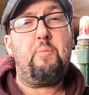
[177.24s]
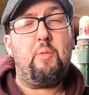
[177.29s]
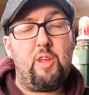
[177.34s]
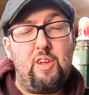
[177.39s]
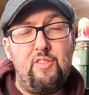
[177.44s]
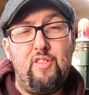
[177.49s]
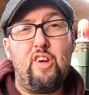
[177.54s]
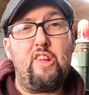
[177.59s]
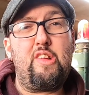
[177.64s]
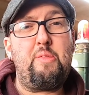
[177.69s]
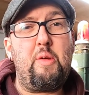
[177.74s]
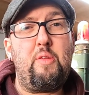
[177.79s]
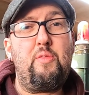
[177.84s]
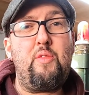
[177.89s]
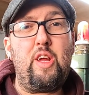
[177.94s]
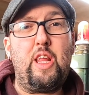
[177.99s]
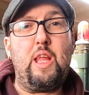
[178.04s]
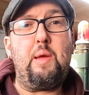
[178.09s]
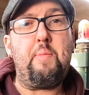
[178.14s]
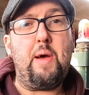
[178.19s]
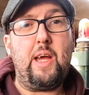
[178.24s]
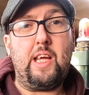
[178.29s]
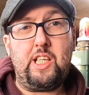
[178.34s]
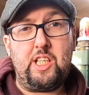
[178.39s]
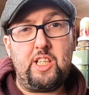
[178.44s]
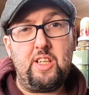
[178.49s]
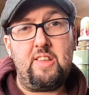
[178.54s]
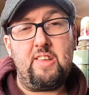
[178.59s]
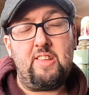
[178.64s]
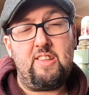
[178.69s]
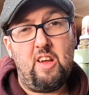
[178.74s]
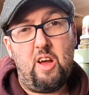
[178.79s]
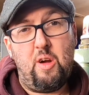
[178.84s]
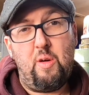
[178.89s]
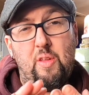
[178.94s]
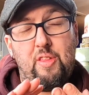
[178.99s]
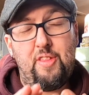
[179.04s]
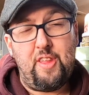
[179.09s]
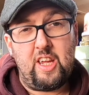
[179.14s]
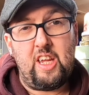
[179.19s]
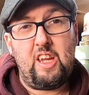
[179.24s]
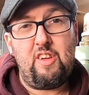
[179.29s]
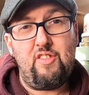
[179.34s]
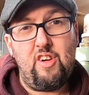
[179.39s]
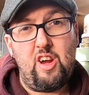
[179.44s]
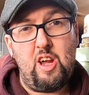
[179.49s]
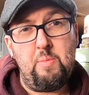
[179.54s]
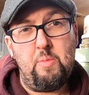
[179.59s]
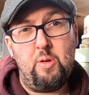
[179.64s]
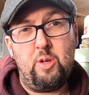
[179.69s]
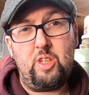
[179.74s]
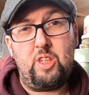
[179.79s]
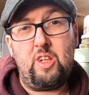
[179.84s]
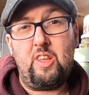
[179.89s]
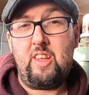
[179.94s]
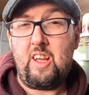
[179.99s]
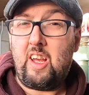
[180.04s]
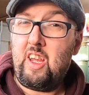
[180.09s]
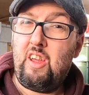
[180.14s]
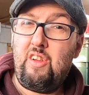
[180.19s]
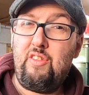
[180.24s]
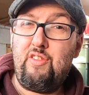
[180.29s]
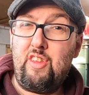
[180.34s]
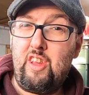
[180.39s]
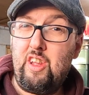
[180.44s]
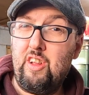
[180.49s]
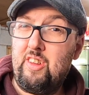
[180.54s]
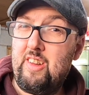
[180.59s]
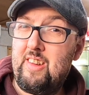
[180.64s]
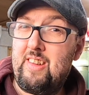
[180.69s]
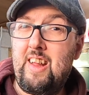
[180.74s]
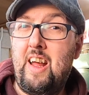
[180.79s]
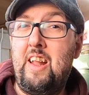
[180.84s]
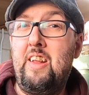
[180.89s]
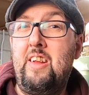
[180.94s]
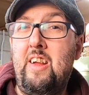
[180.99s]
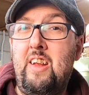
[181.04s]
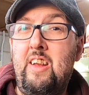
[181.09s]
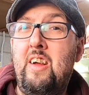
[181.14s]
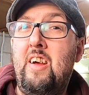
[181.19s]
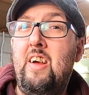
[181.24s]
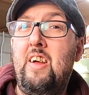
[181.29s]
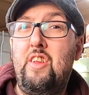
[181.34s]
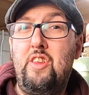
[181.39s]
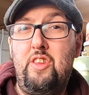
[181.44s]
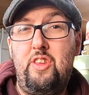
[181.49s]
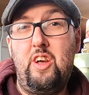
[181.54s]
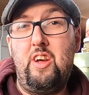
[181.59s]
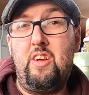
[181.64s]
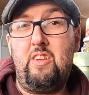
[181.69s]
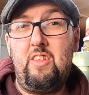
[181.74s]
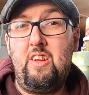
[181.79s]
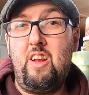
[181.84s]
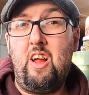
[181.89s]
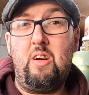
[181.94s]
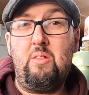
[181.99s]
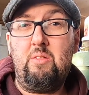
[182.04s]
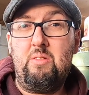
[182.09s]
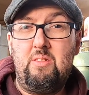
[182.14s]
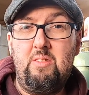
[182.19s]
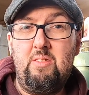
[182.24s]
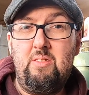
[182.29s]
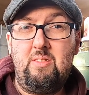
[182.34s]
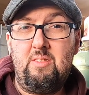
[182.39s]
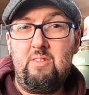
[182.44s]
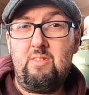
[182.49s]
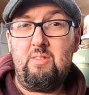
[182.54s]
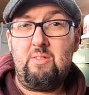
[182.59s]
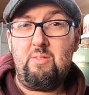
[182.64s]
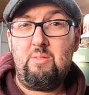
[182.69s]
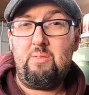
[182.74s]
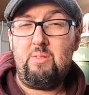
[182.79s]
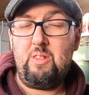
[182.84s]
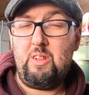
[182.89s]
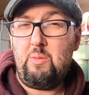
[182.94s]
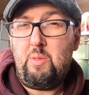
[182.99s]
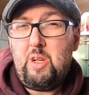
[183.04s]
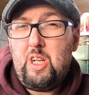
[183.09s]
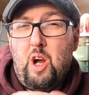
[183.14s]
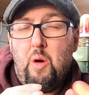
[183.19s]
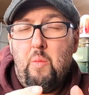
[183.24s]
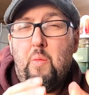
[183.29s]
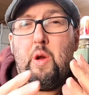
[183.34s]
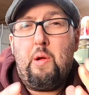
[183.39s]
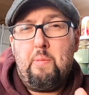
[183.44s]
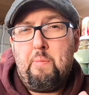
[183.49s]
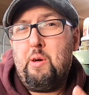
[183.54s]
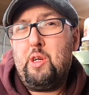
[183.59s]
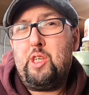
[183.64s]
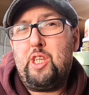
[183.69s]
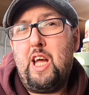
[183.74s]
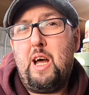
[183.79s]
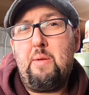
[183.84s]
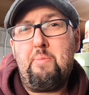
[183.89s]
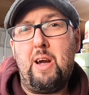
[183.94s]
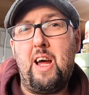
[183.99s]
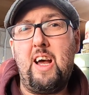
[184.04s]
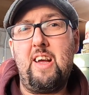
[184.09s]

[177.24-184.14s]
but you've also been really patient, so thank you very much and thank you for the understanding that, you know, we don't want to push that